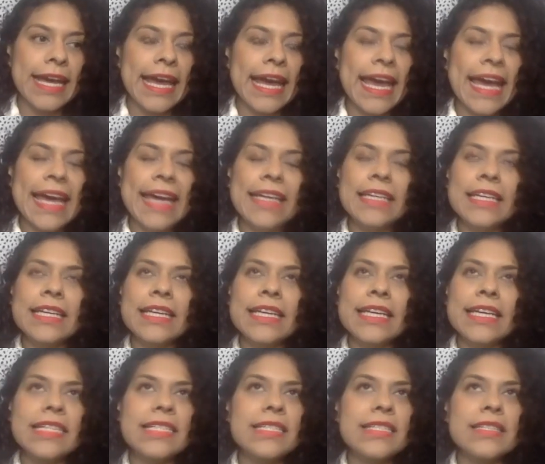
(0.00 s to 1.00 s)
And
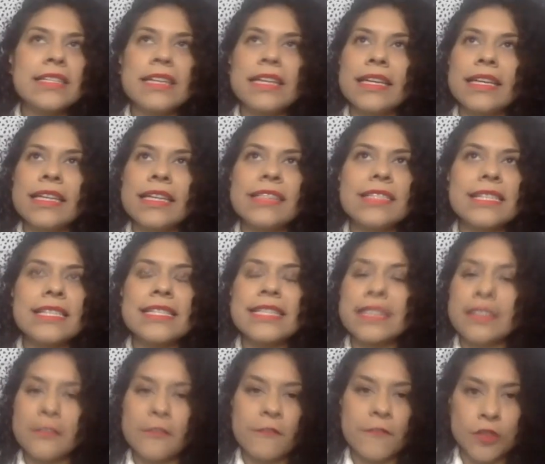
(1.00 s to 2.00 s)
it just
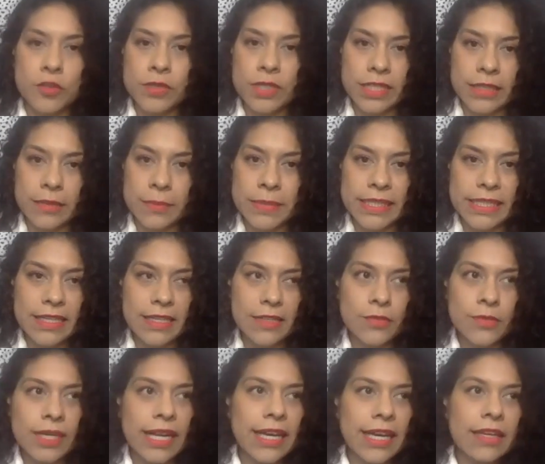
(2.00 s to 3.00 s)
didn't feel good, because
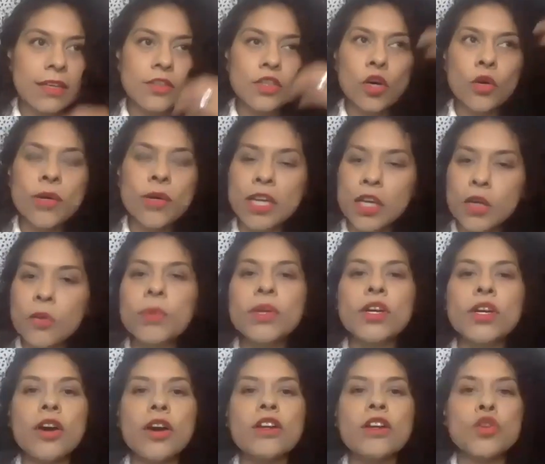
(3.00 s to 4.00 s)
we're like, you know, here
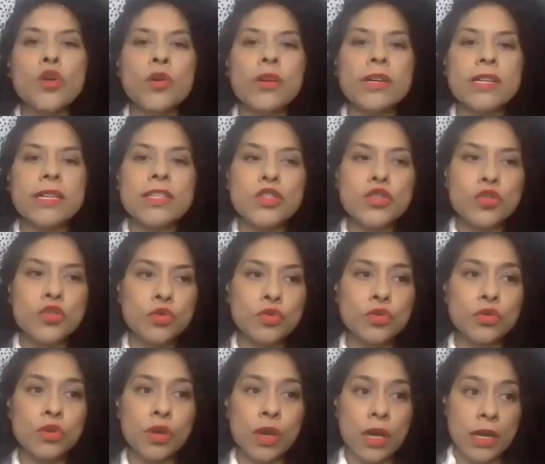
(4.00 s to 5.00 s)
we are talking
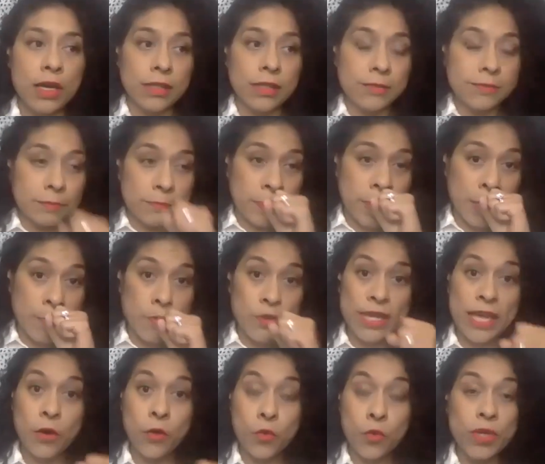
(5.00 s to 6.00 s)
to people
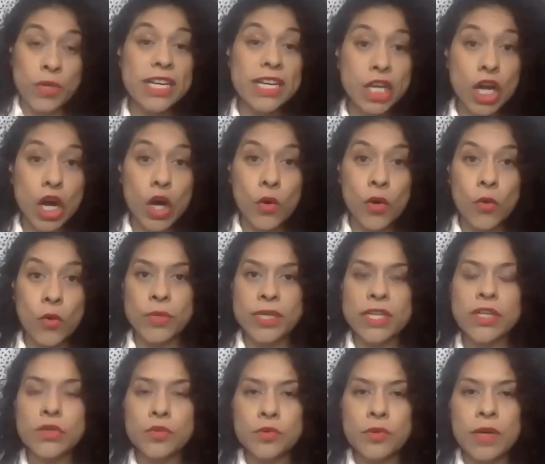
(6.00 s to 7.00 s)
that we know and
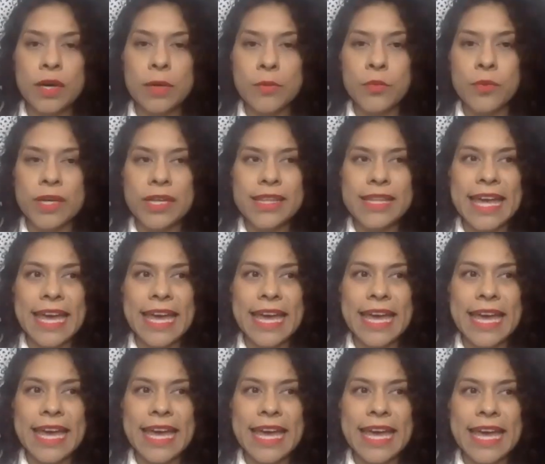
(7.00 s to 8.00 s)
we grew up with.
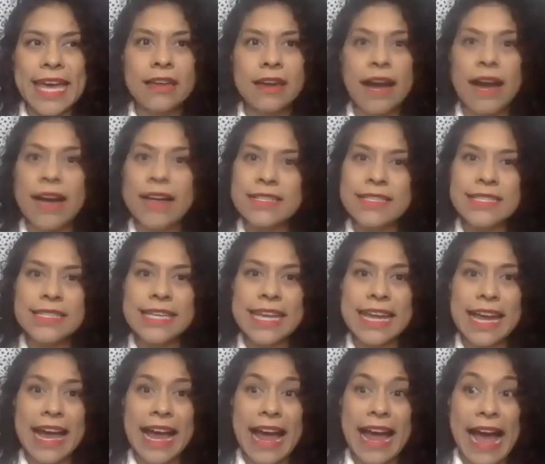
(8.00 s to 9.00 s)
And
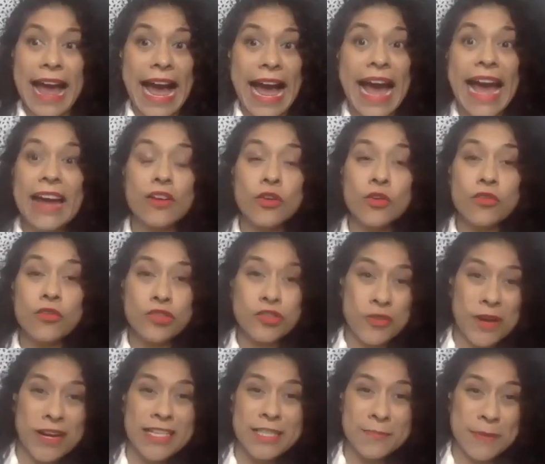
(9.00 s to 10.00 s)
honestly, I don't
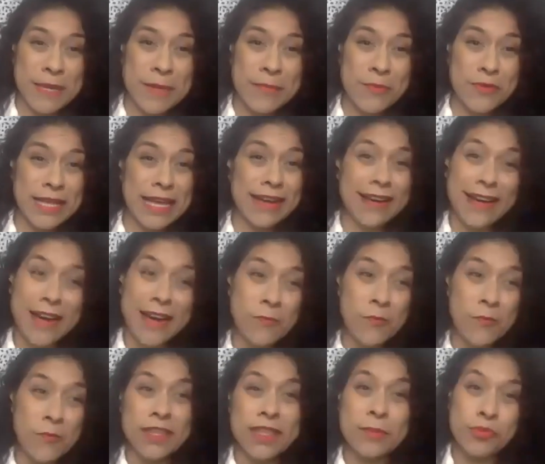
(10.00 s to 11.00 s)
trust people that
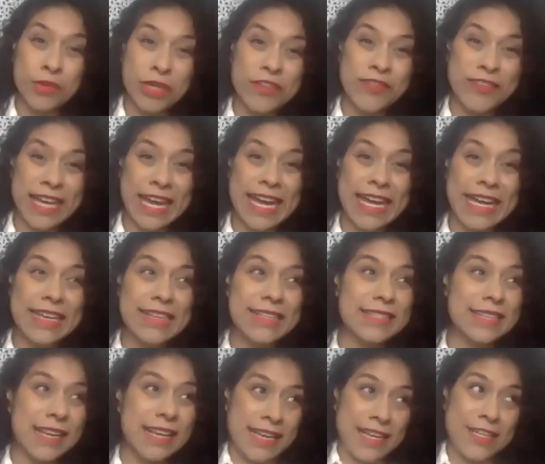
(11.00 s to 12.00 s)
come with a
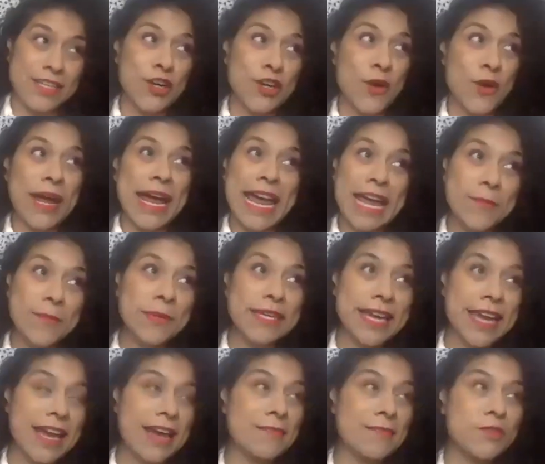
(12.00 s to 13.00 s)
briefcase, you know, 8
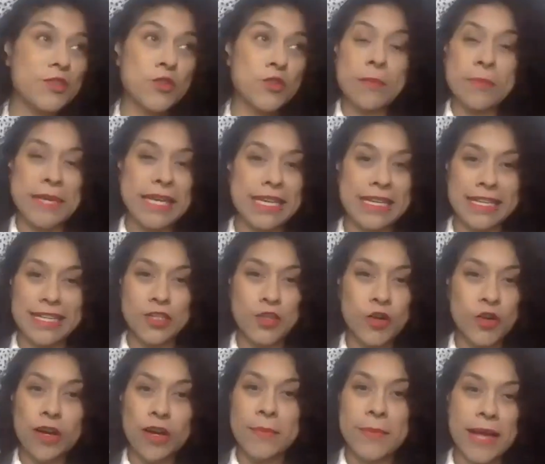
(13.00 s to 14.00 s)
p.m. to a meeting
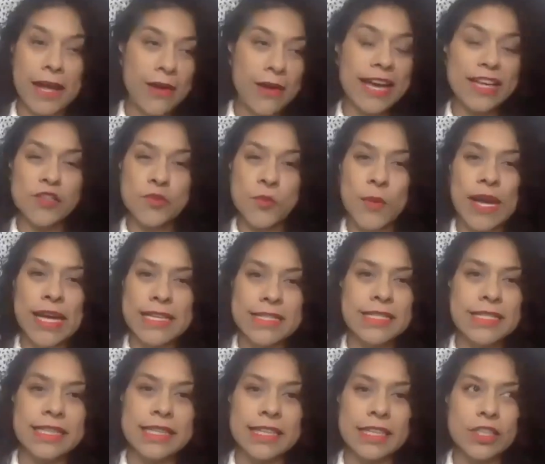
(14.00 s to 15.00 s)
talking about X, Y, and
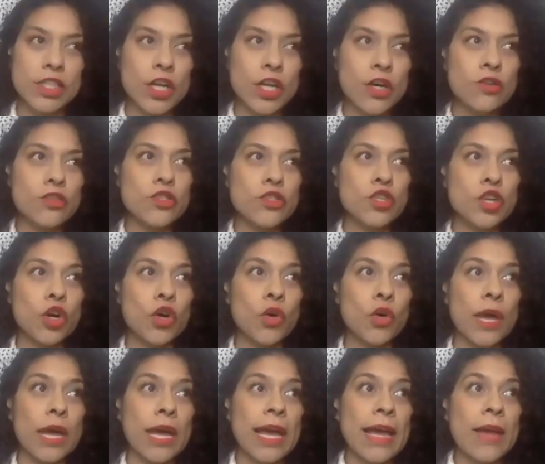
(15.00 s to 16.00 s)
Z, you know? So
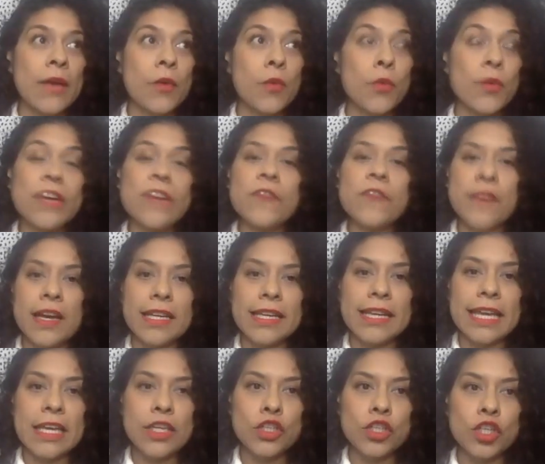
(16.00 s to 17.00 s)
we felt
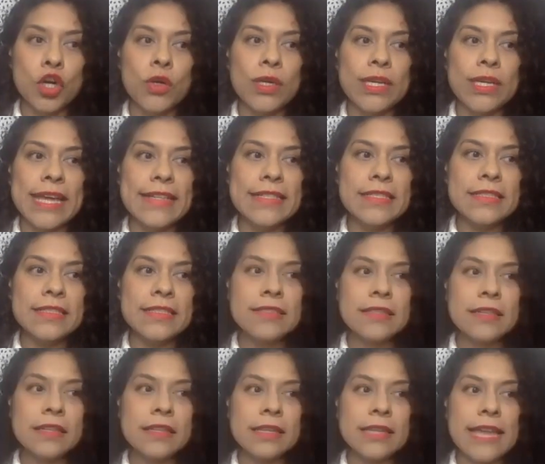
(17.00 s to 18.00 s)
like, you know,
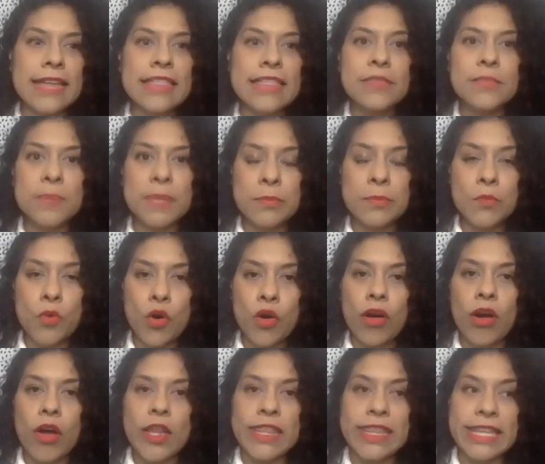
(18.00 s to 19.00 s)
let's be more
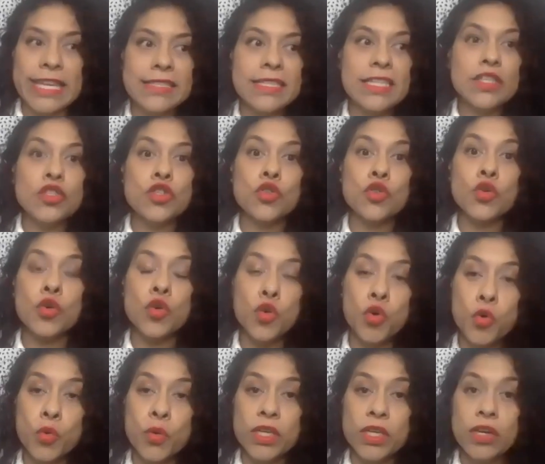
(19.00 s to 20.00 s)
authentic to
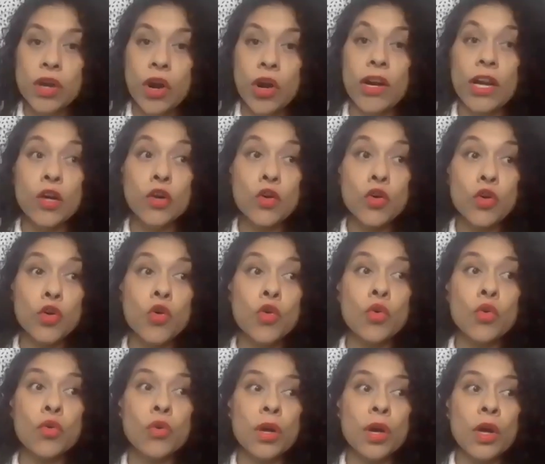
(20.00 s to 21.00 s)
who we are and
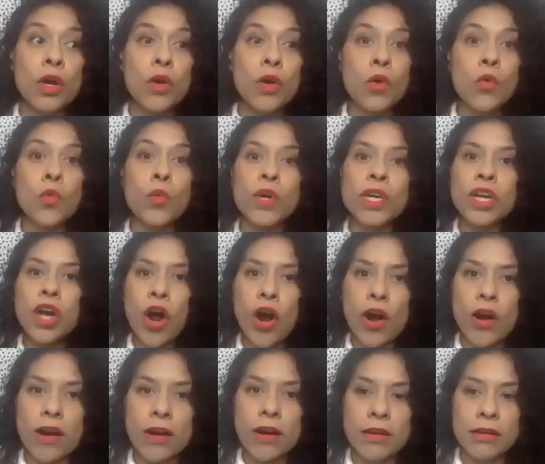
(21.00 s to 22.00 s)
who we
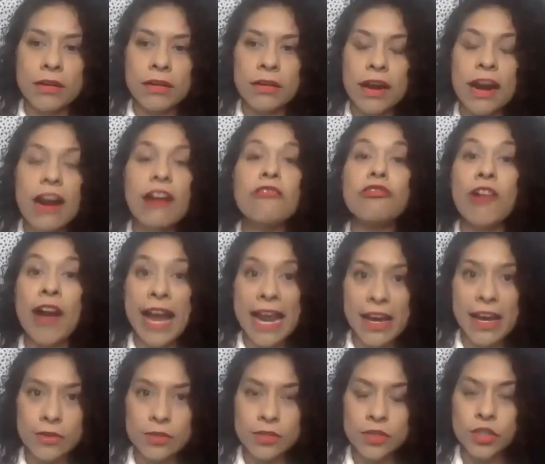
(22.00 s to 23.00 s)
are
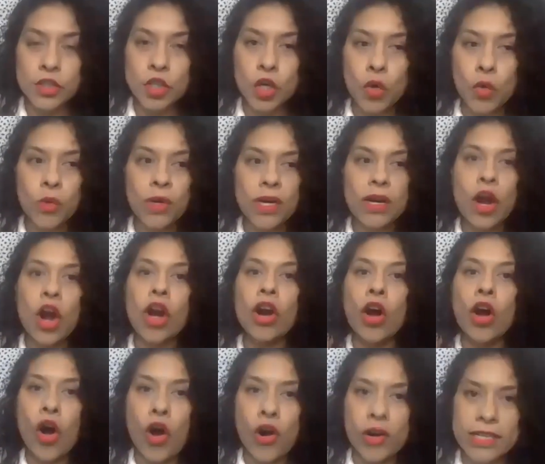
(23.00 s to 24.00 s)
around, you know, what
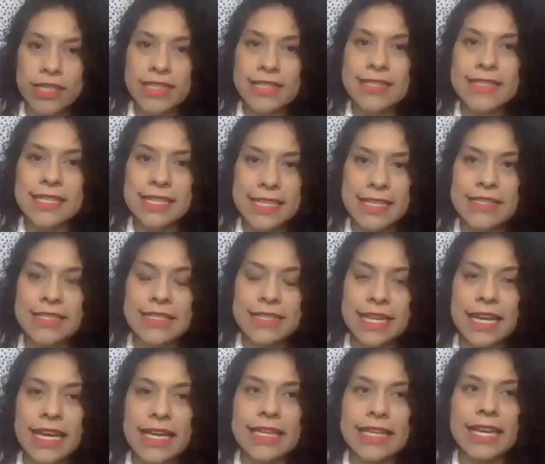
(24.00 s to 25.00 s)
our audience is
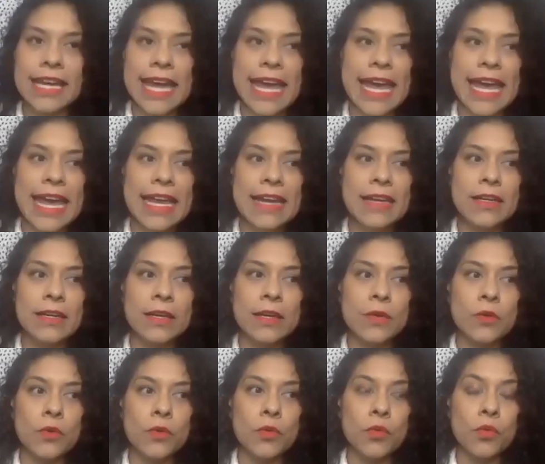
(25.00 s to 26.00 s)
like. And
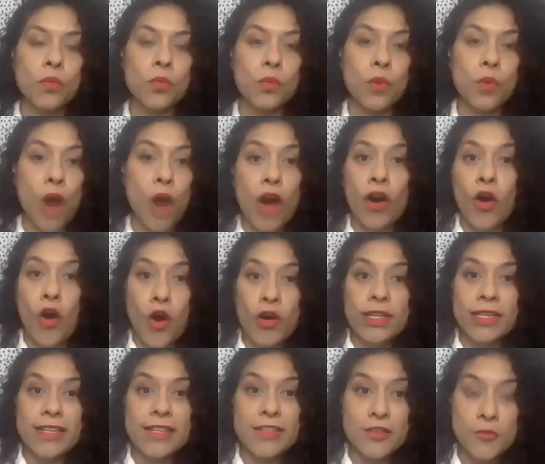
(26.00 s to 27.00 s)
our
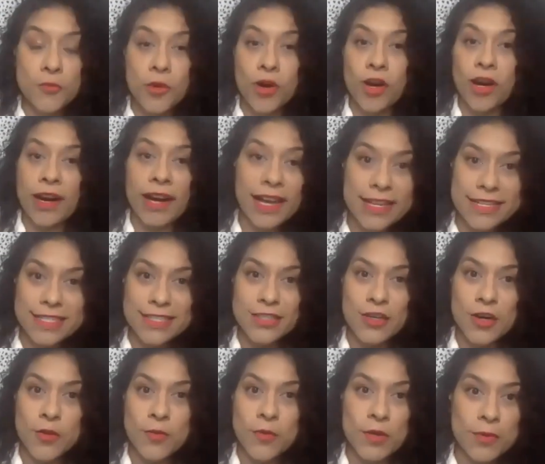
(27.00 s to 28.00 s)
audience were us,
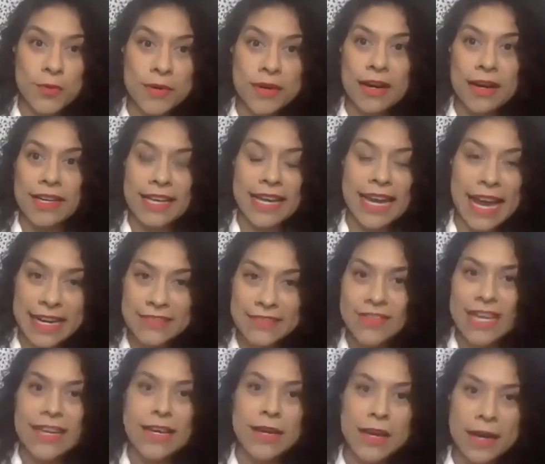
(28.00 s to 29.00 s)
you know, we were kind of
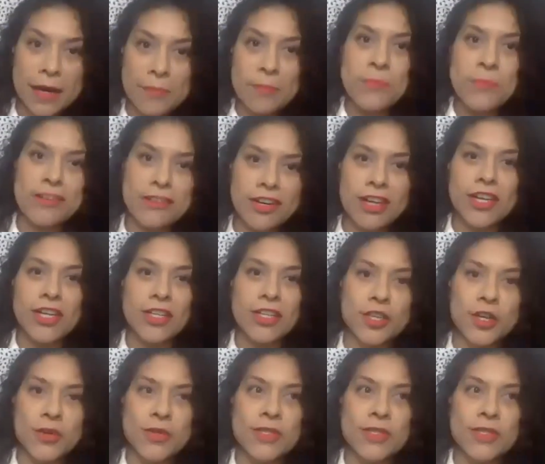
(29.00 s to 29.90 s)
like a mirror, you know?